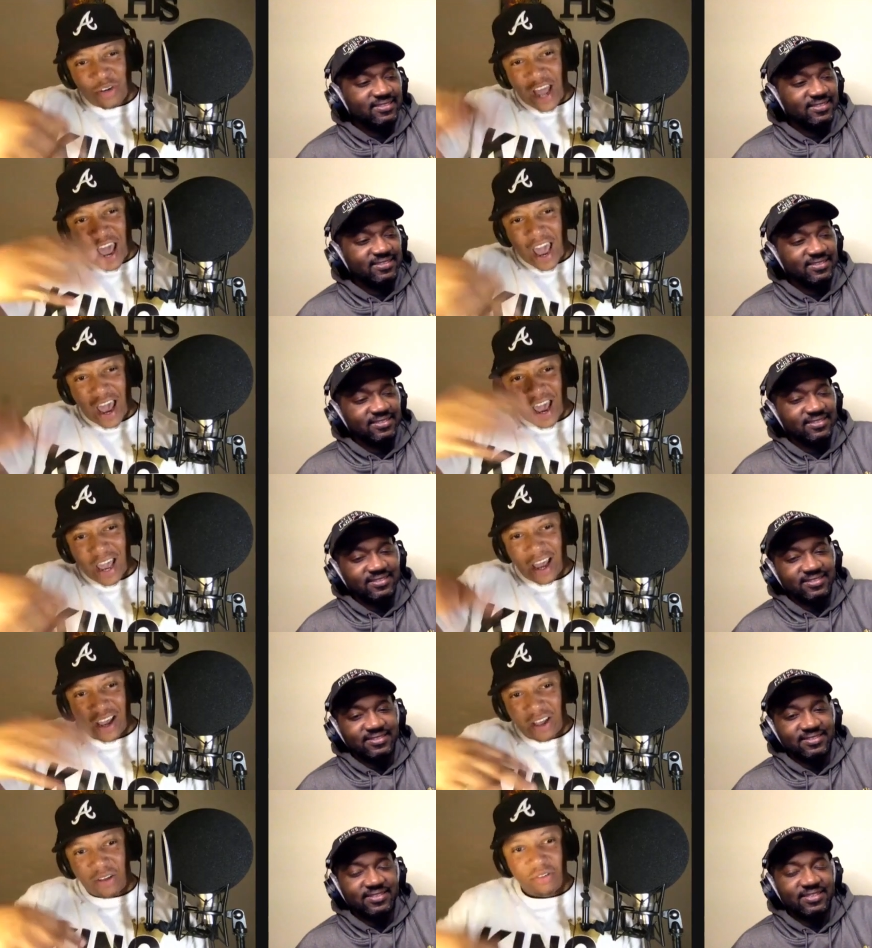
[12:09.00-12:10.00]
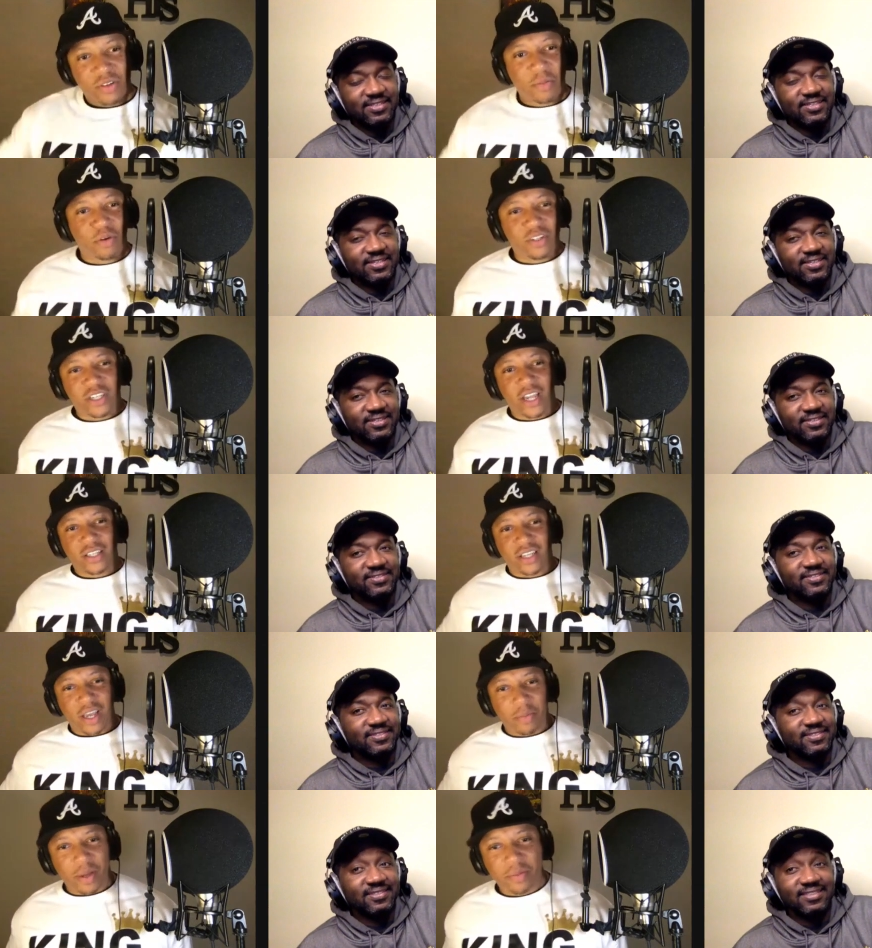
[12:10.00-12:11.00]
Speaker 1: down. Yeah.
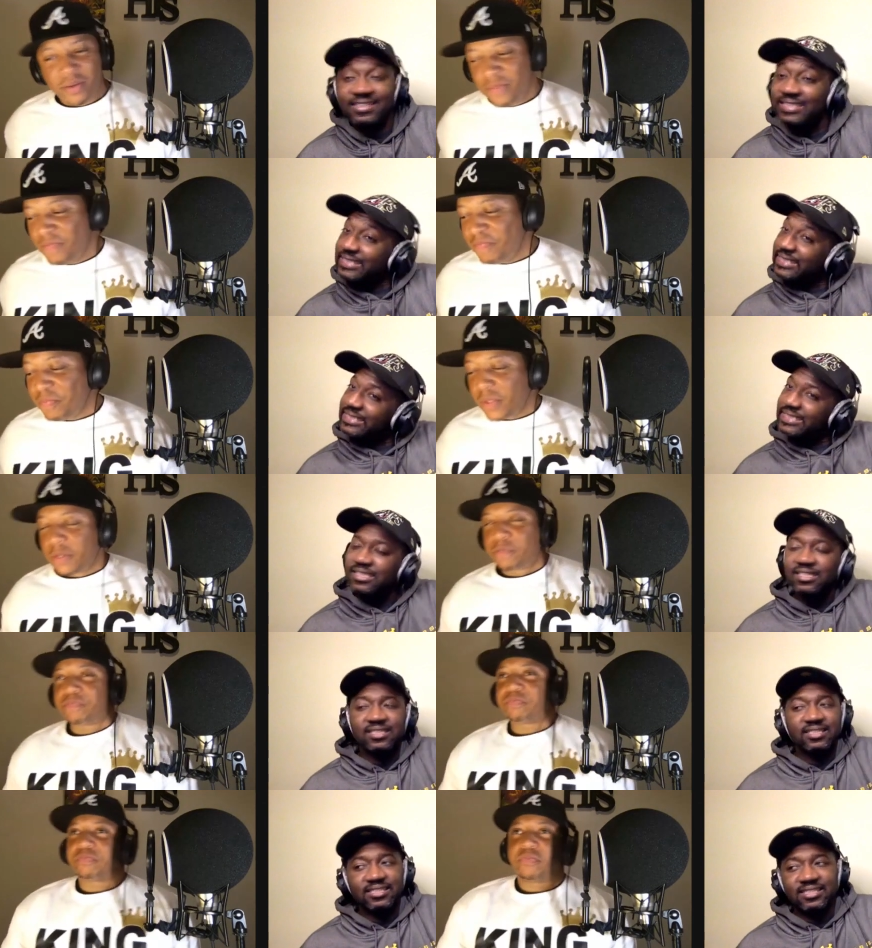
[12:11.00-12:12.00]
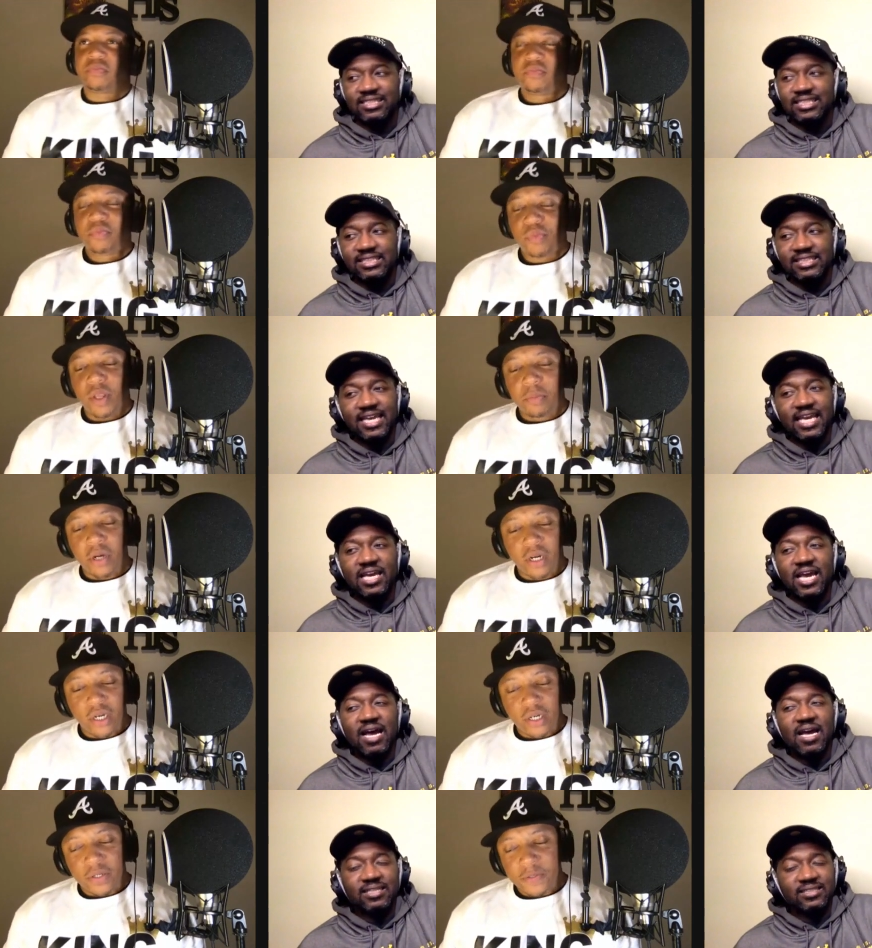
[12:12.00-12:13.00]
Come on baby.
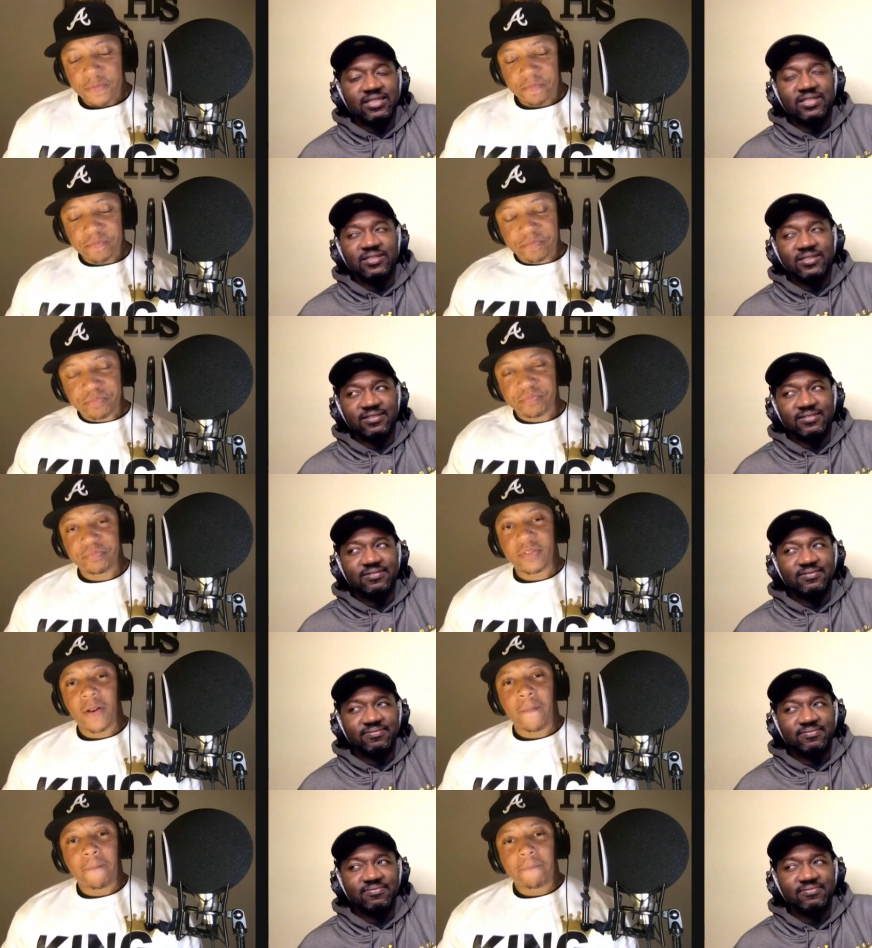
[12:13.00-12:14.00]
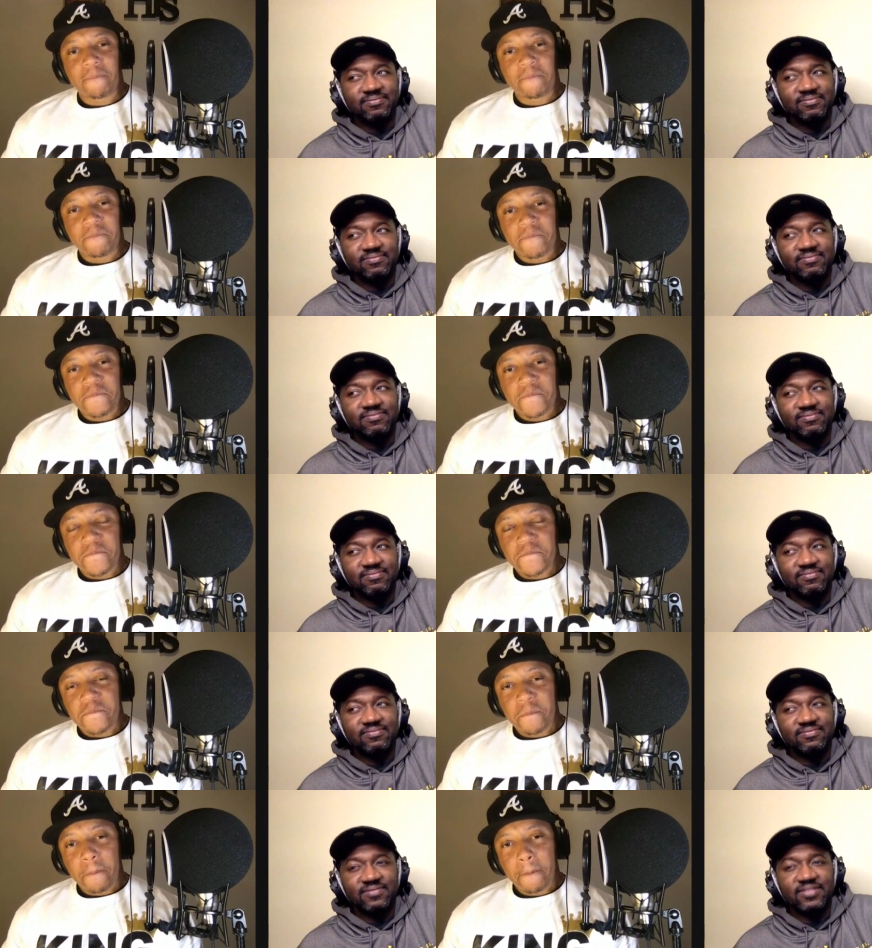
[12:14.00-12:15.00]
Speaker 2: Yeah, I uh
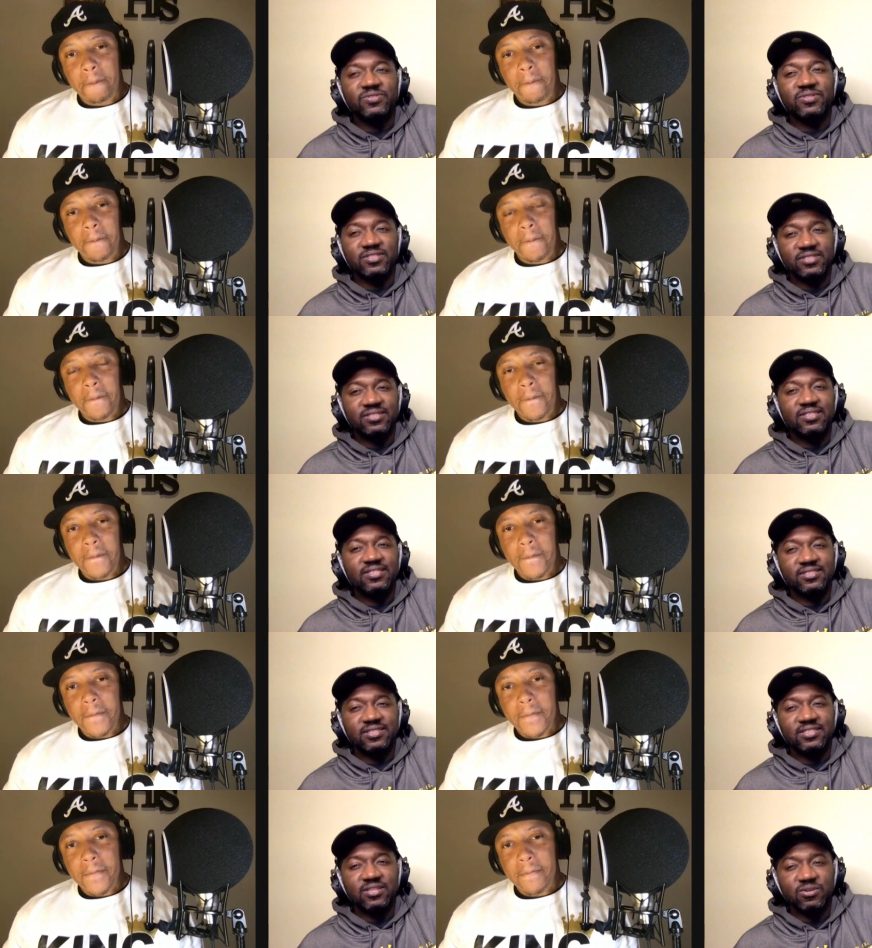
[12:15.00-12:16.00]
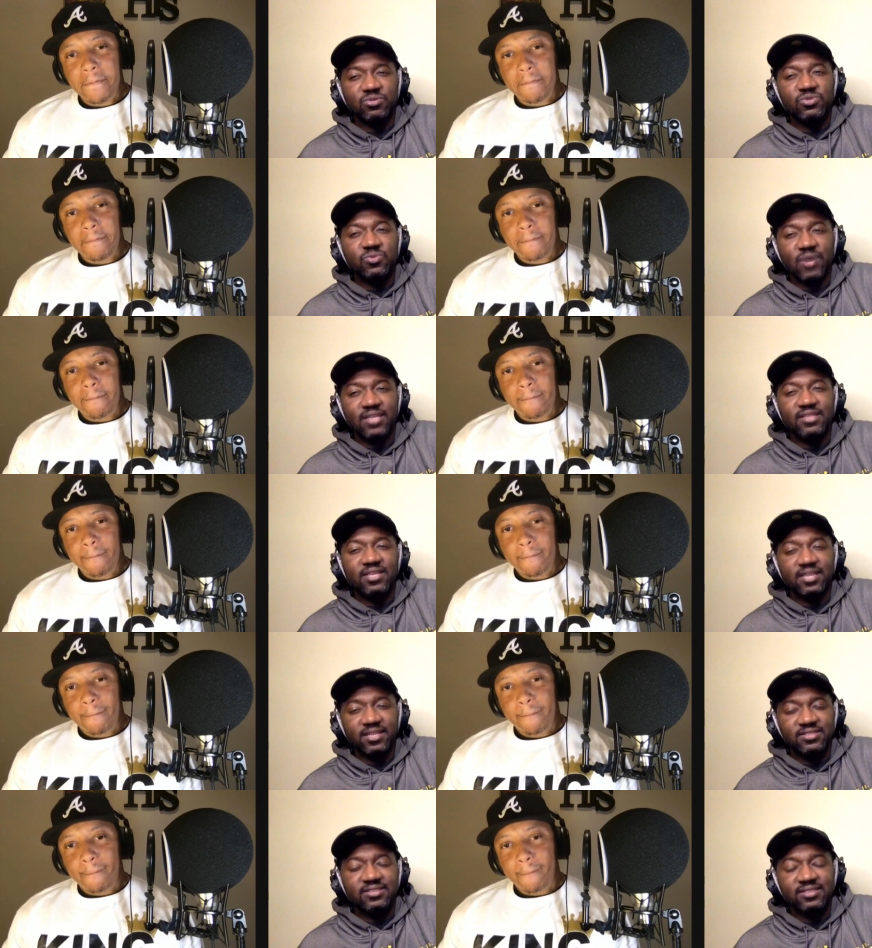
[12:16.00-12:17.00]
this this this this whole SWAC
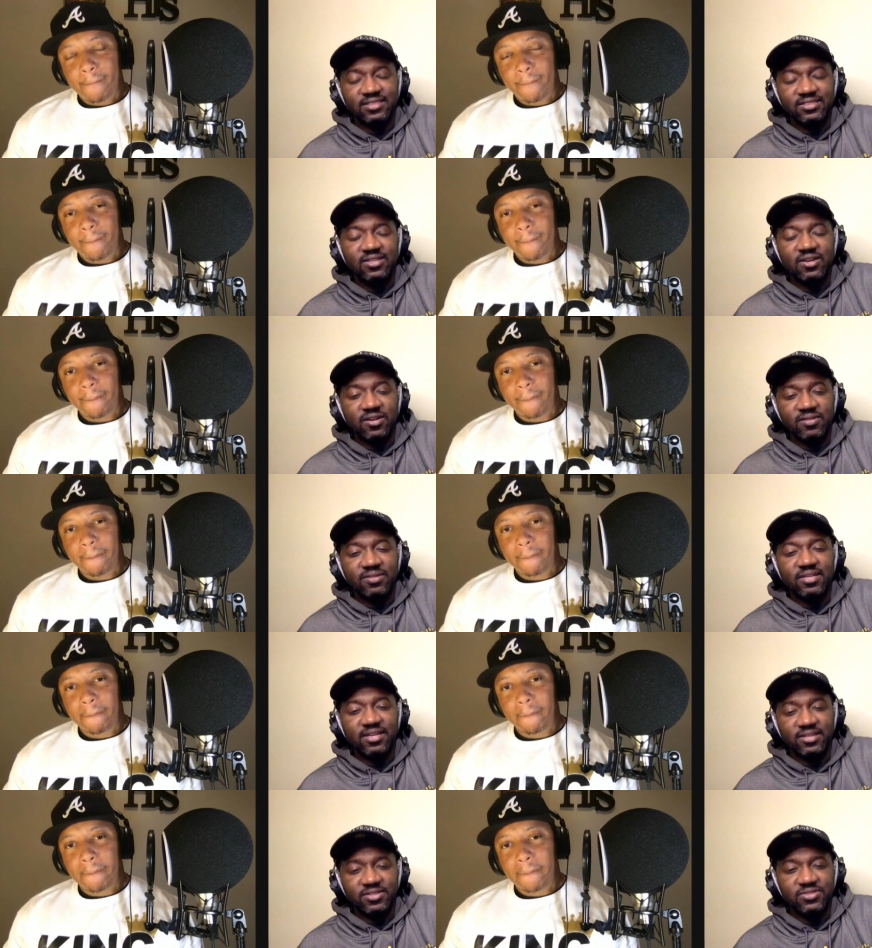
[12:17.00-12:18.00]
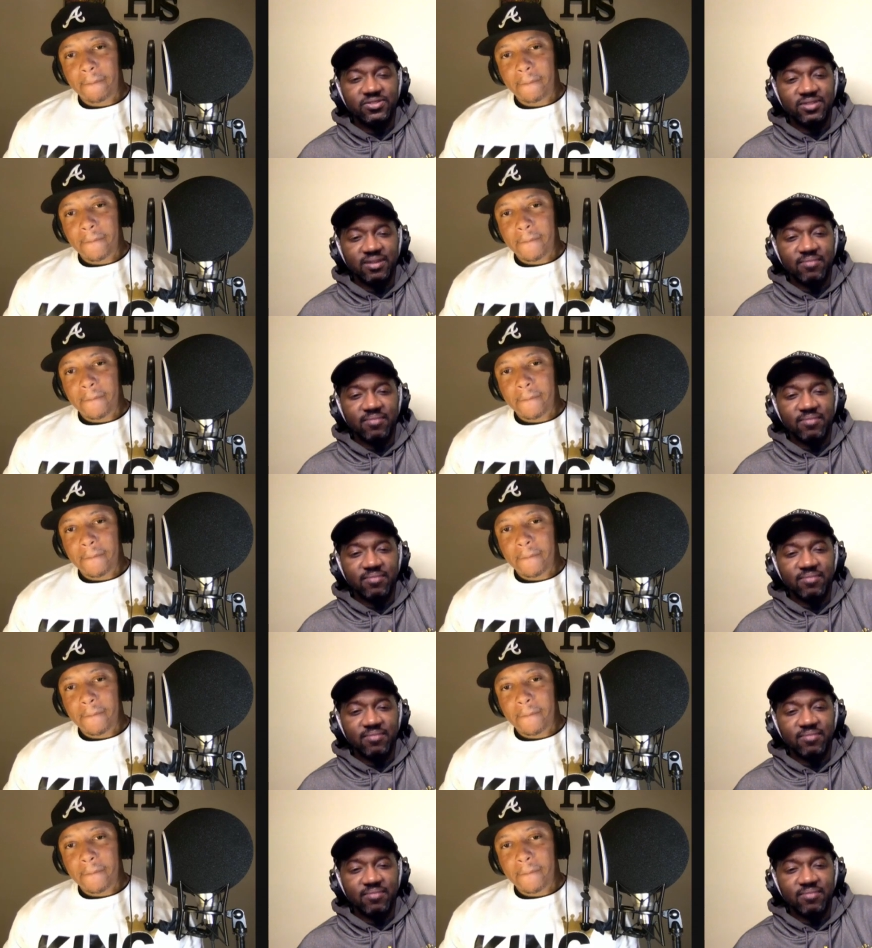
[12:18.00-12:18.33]
thing is is starting to get interesting.